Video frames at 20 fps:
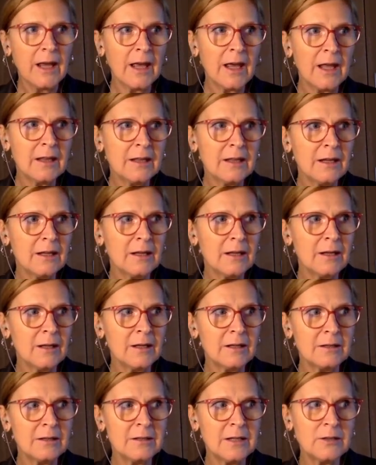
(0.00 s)
and
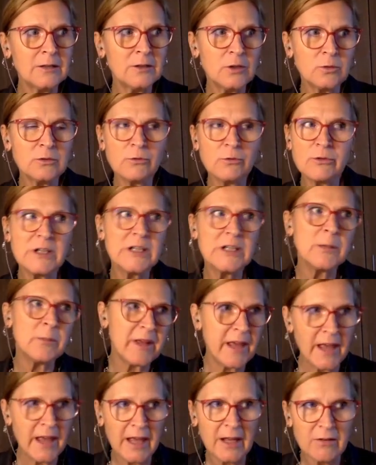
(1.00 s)
they don't really
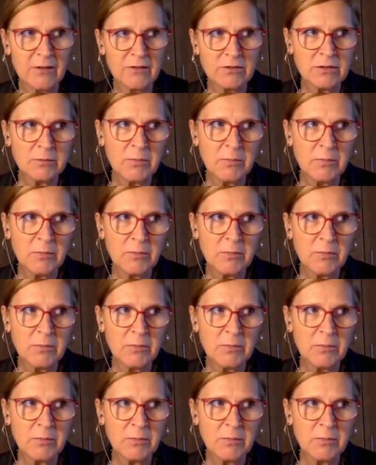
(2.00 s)
behave.